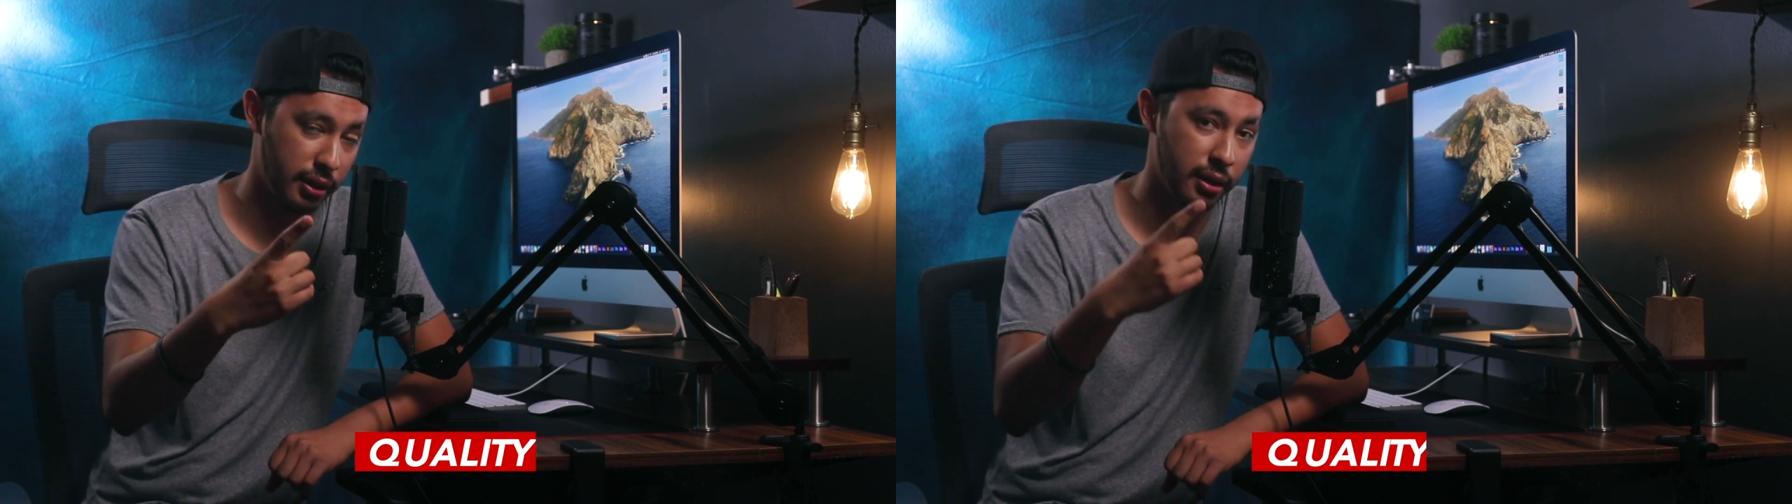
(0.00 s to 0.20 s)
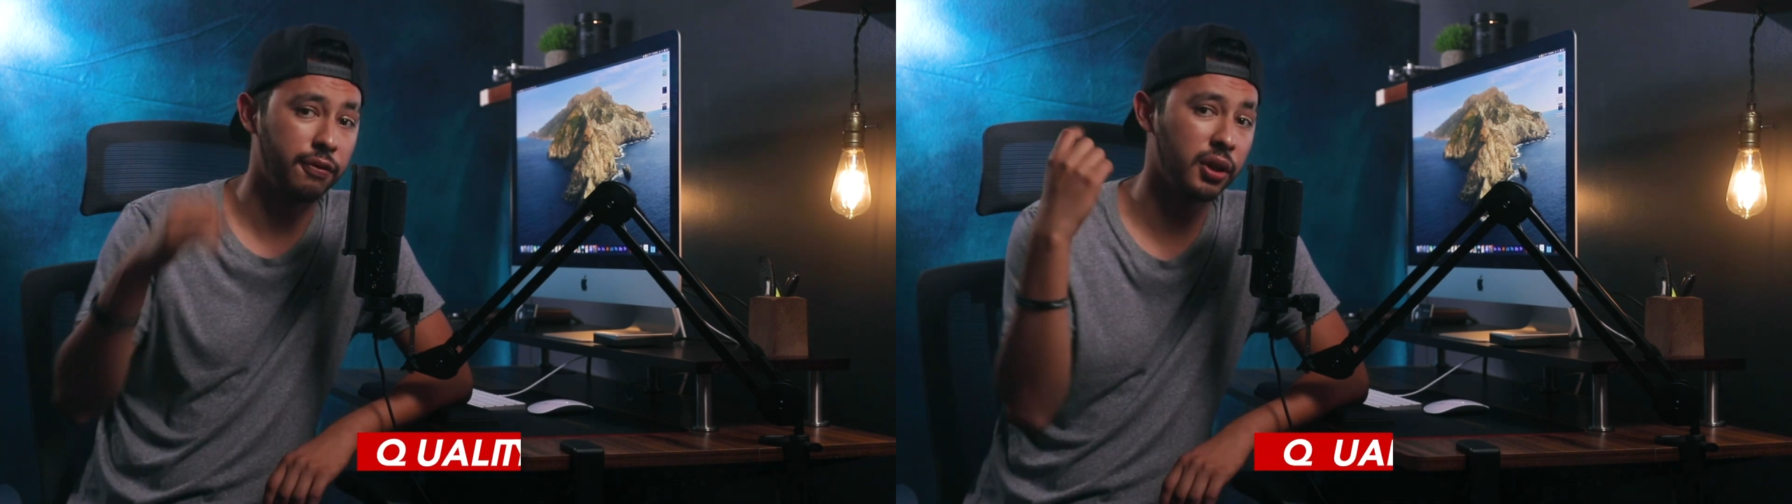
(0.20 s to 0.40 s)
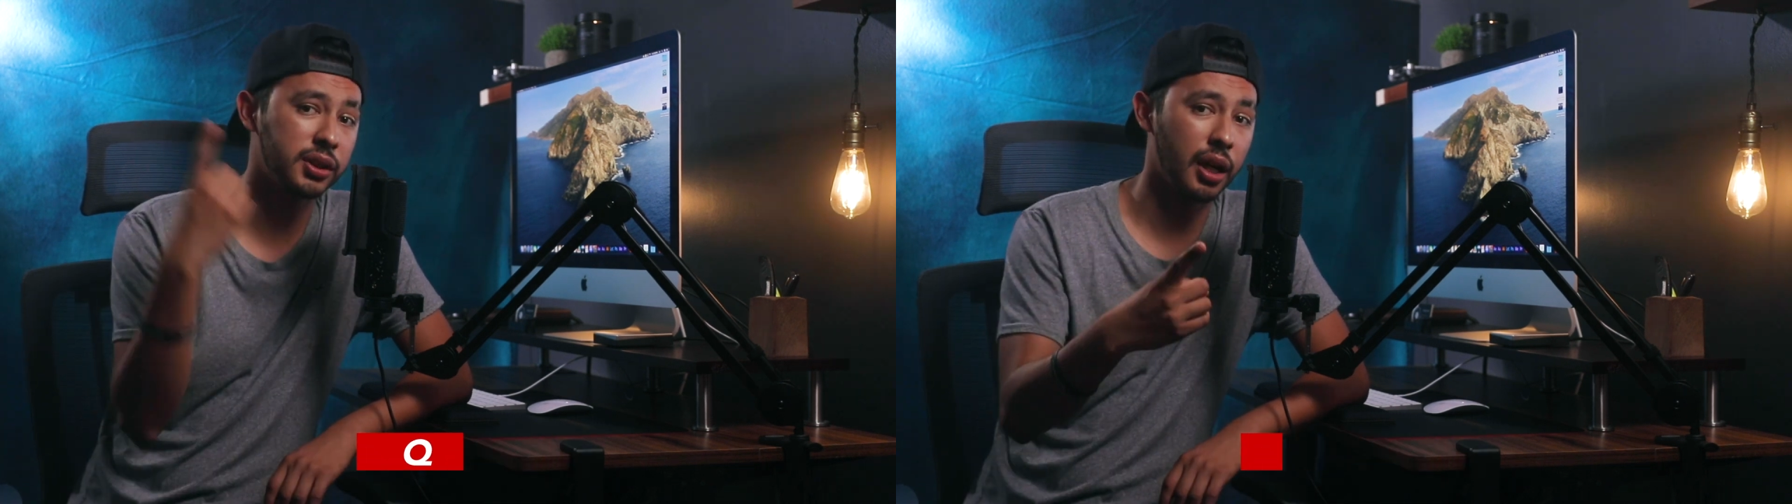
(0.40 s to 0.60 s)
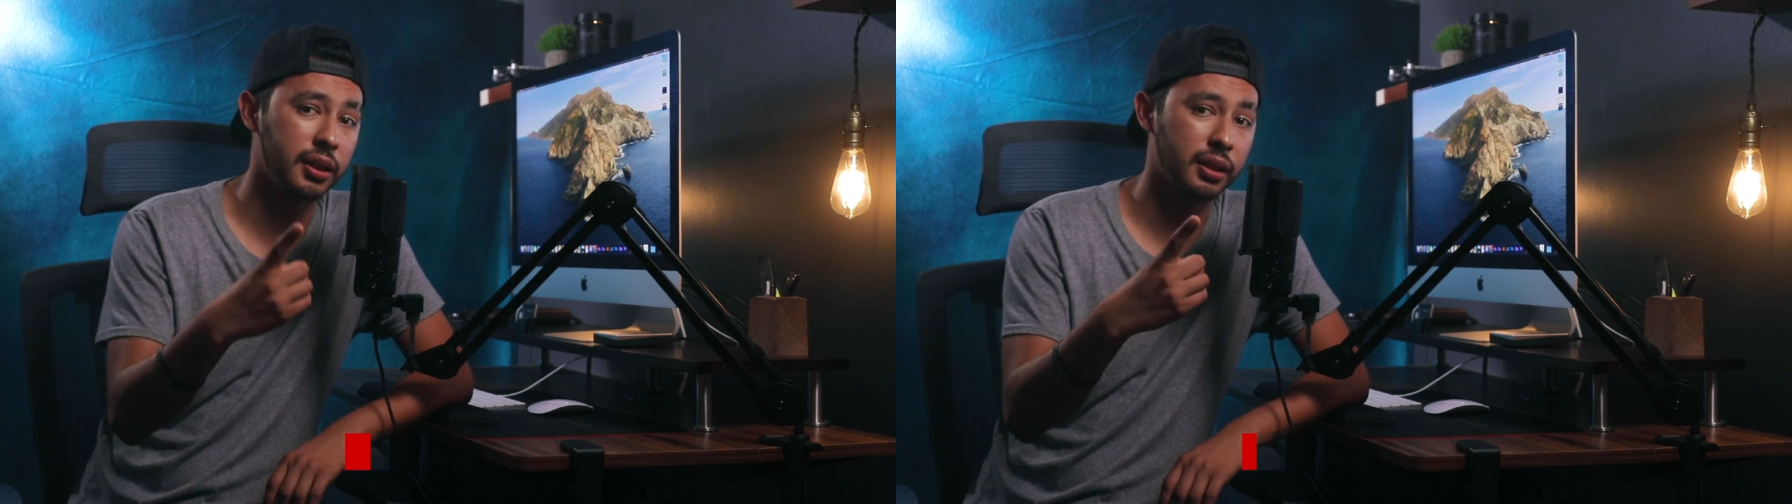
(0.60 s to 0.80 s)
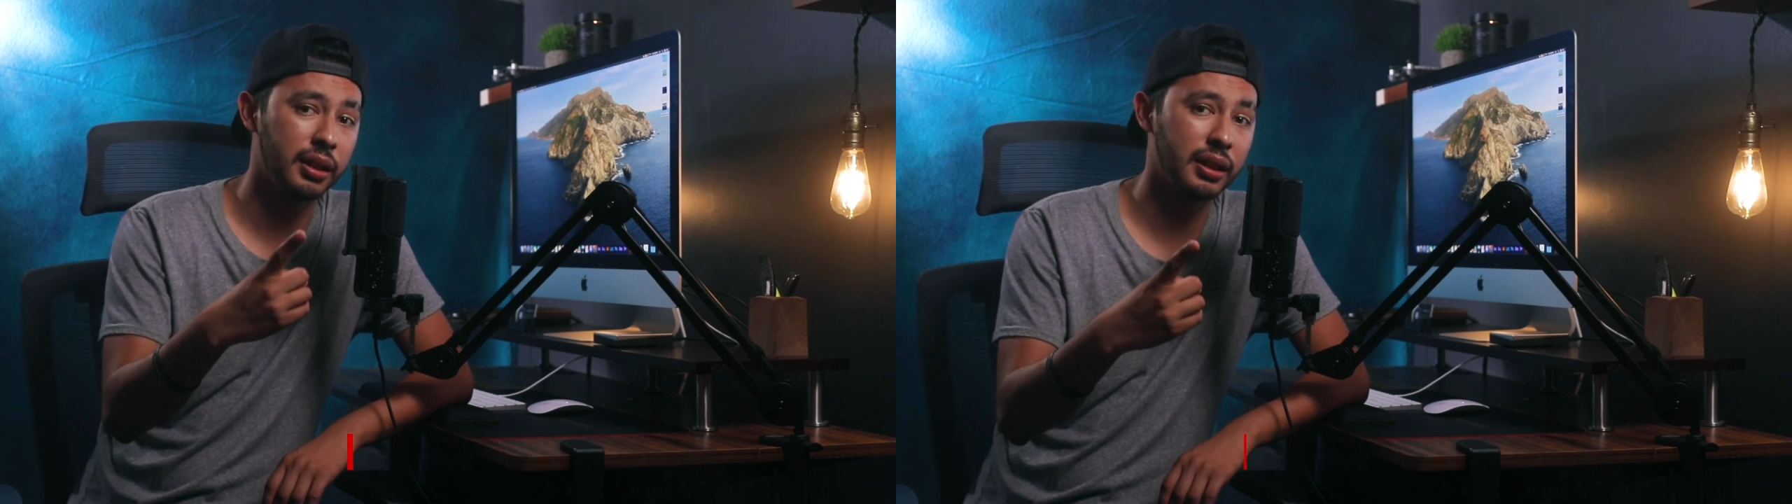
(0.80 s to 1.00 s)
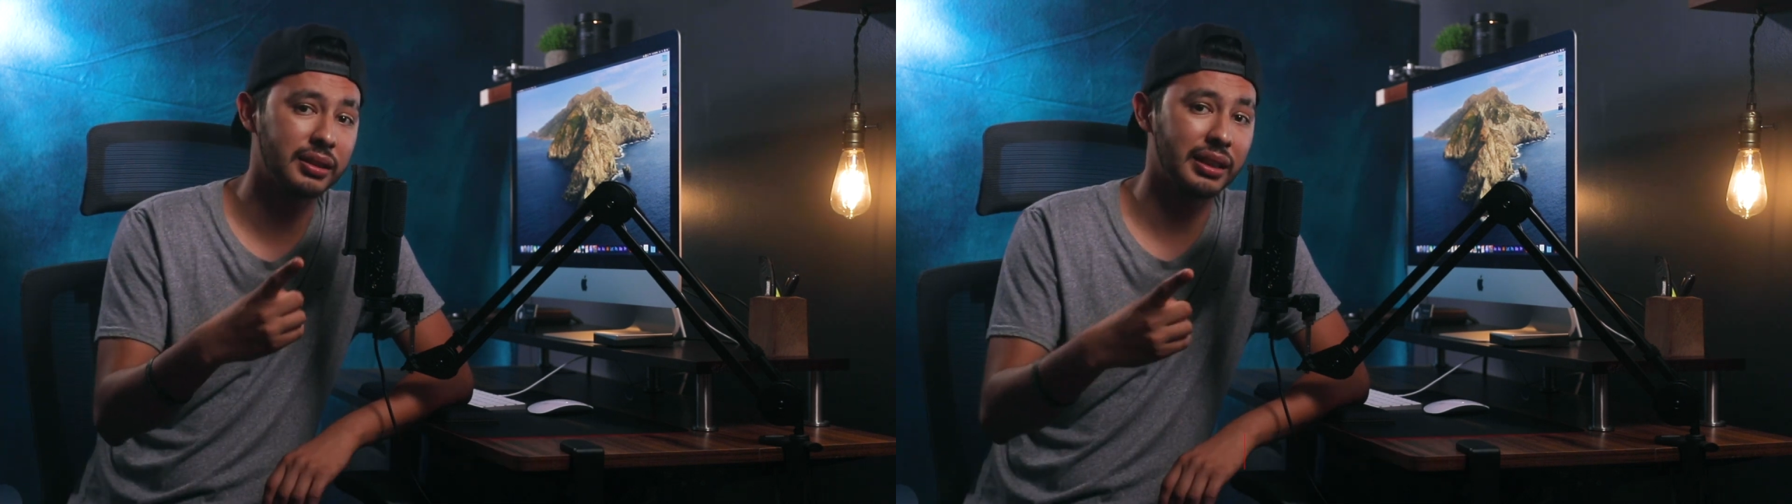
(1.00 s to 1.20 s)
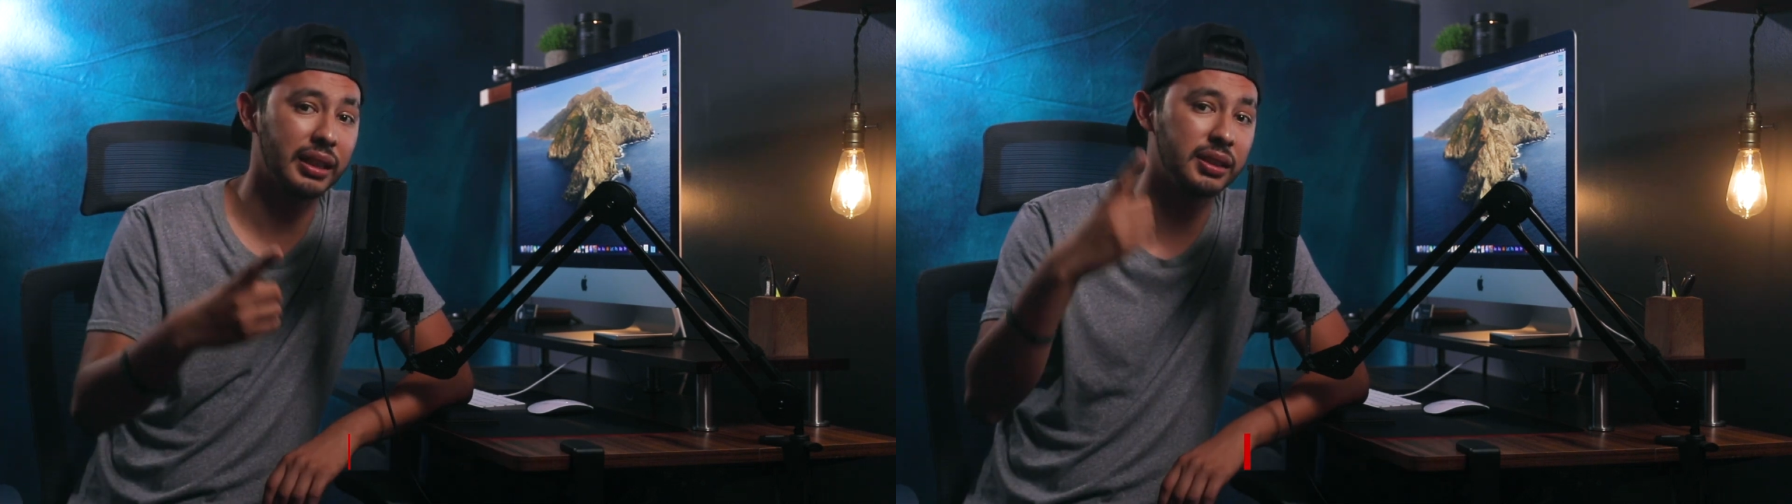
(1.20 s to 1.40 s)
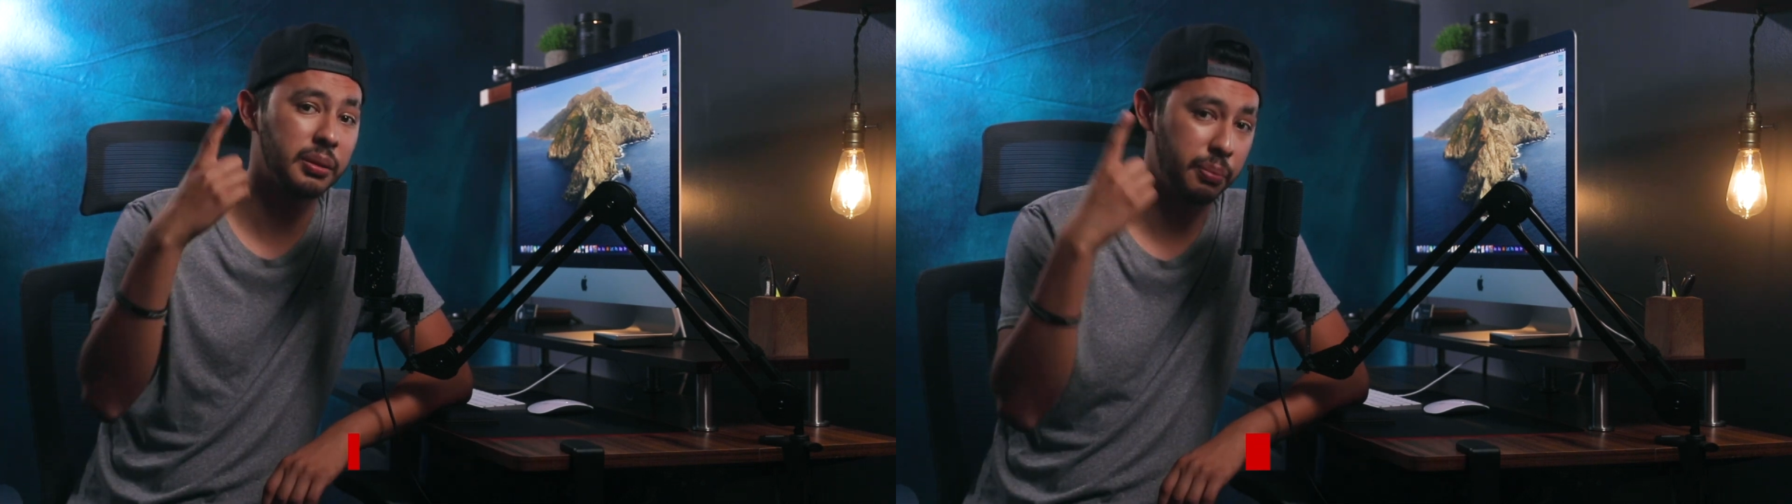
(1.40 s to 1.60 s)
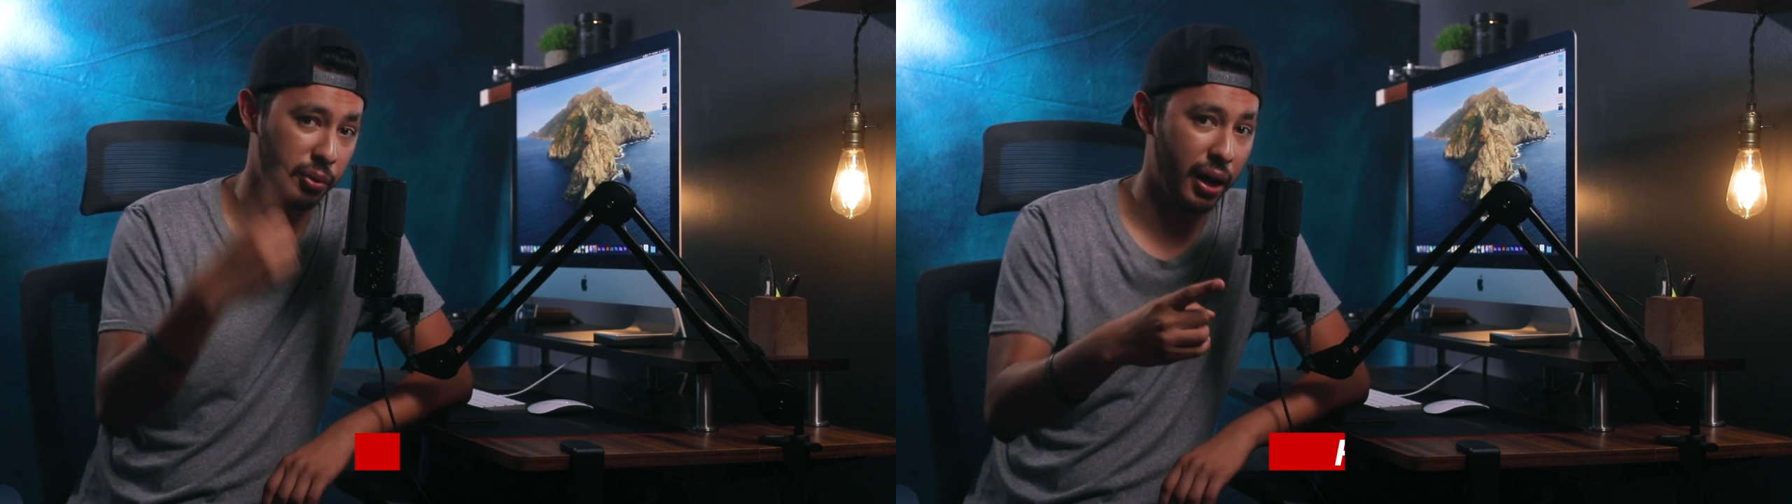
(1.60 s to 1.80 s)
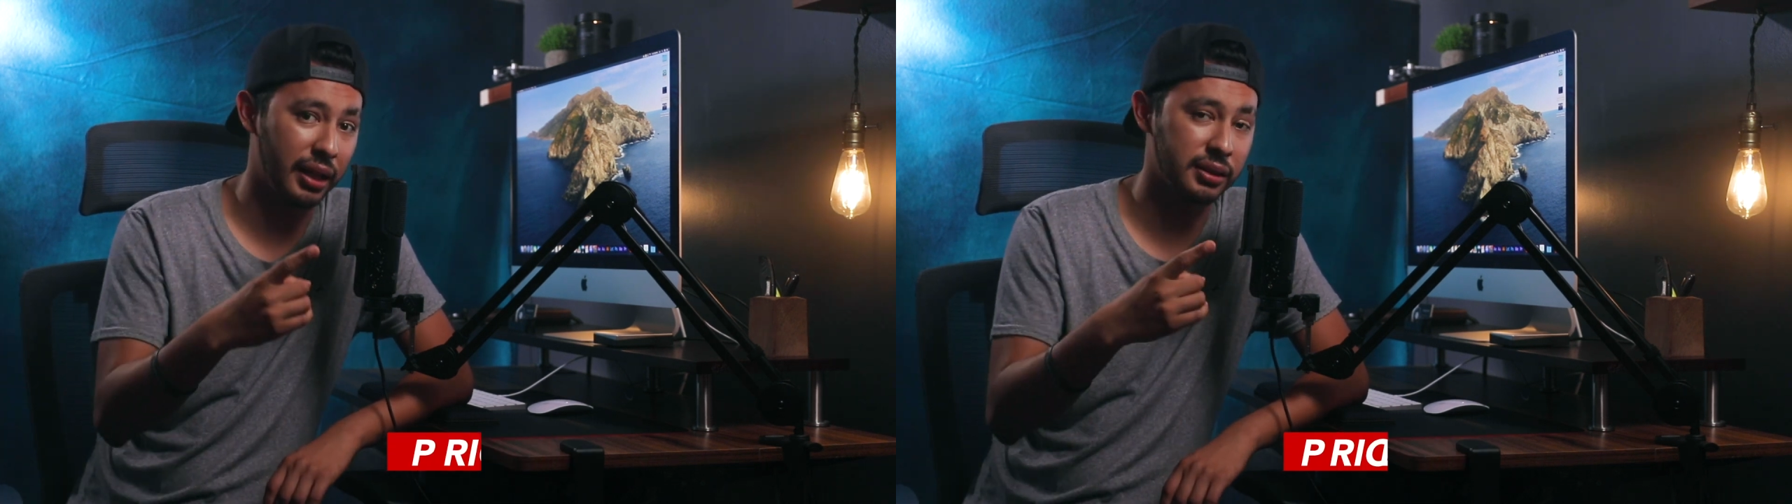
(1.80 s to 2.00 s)
First on the list is
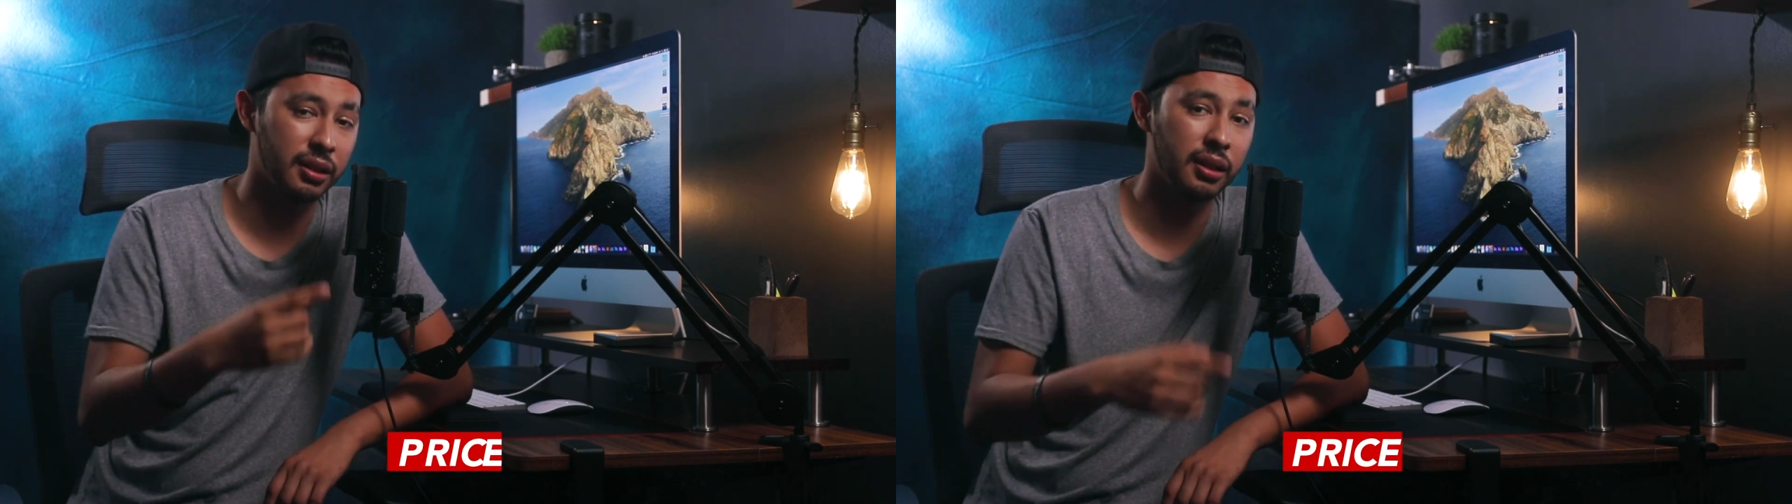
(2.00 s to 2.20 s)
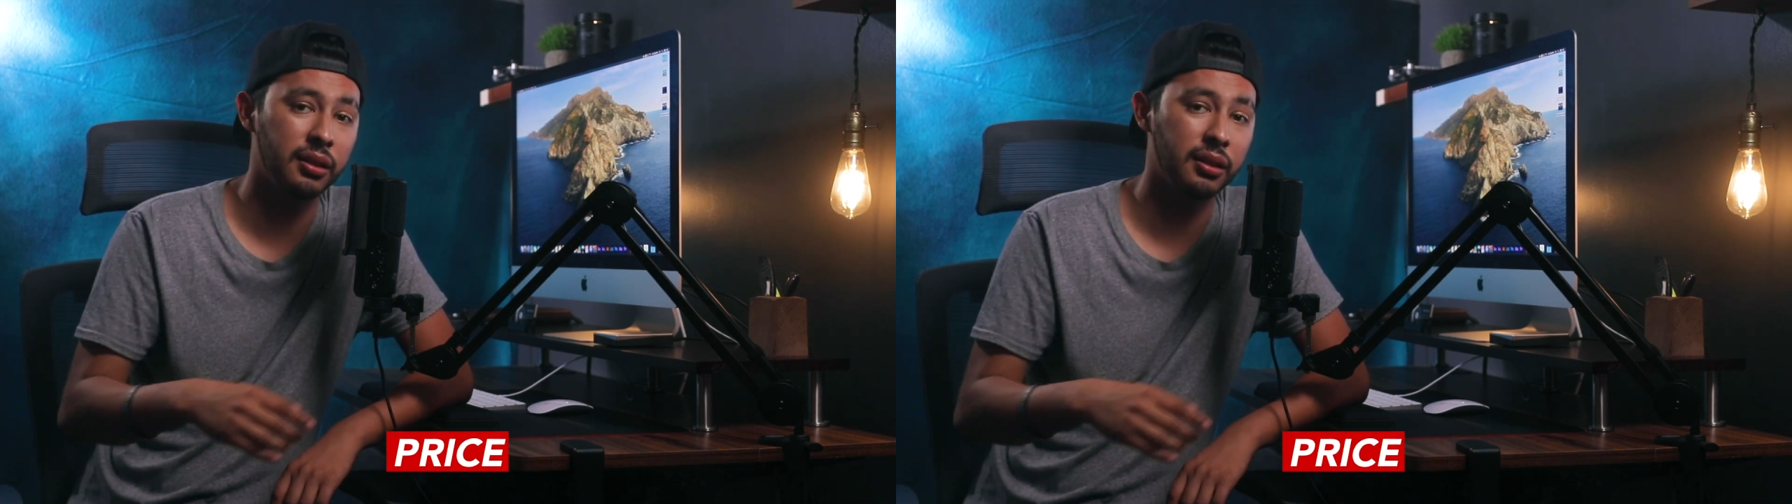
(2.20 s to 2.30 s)
price.